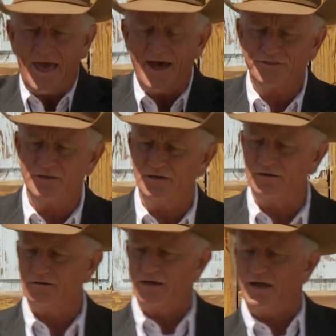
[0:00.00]
at the
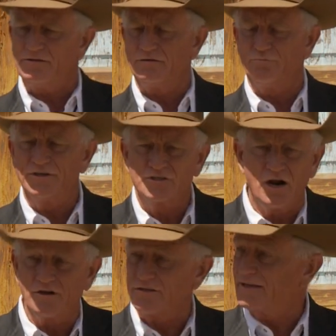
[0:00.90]
uh, at the Ritz
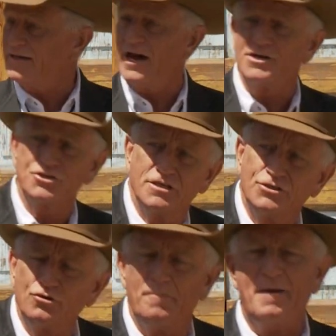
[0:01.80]
Carlton. I get ushered
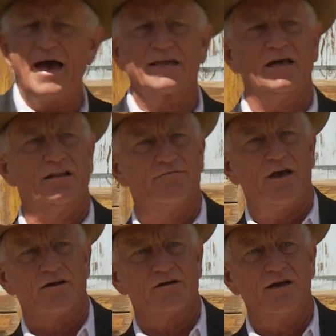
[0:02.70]
into a back
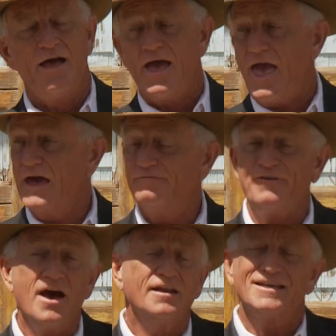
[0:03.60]
elevator, and
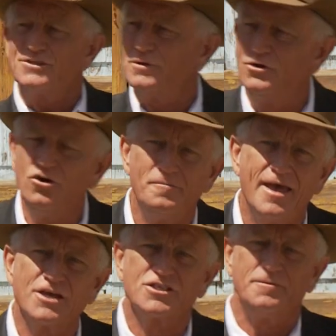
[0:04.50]
finally I said, Well, who am I
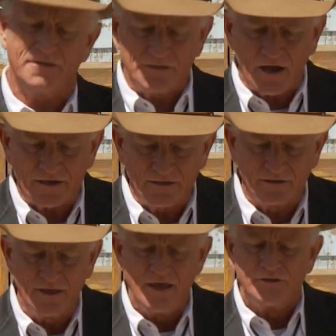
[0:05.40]
actually going to be
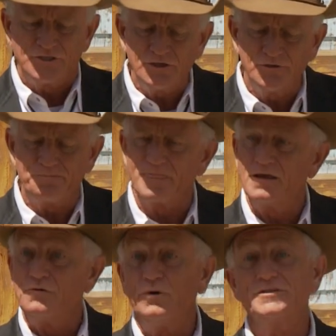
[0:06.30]
talking to?
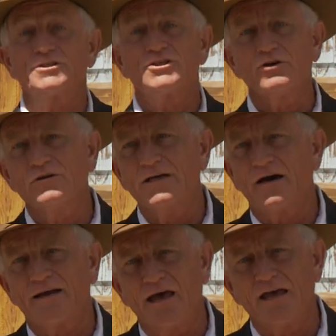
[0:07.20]
Well, as it turned
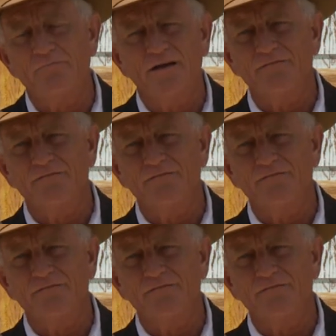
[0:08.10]
out, I had been